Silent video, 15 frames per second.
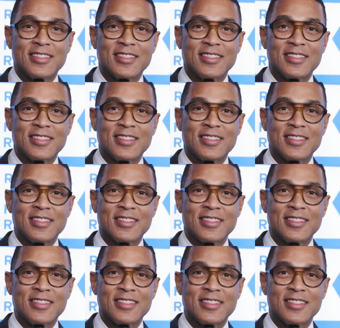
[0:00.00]

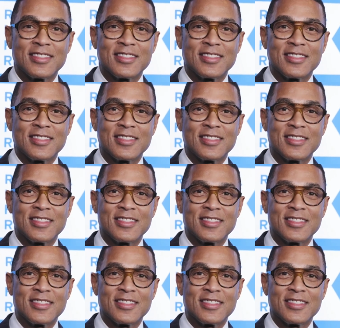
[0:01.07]

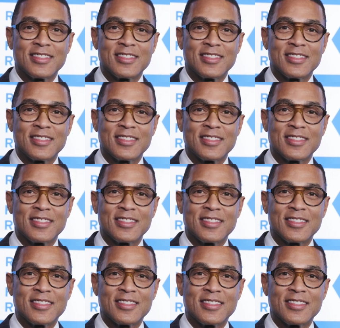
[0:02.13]

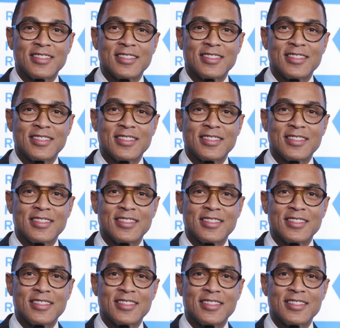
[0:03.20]

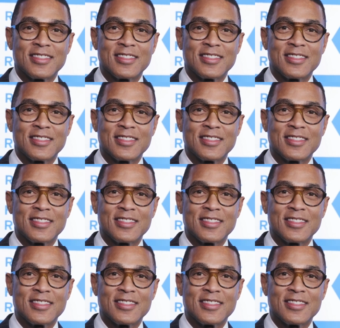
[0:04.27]
No words are spoken by the person on screen.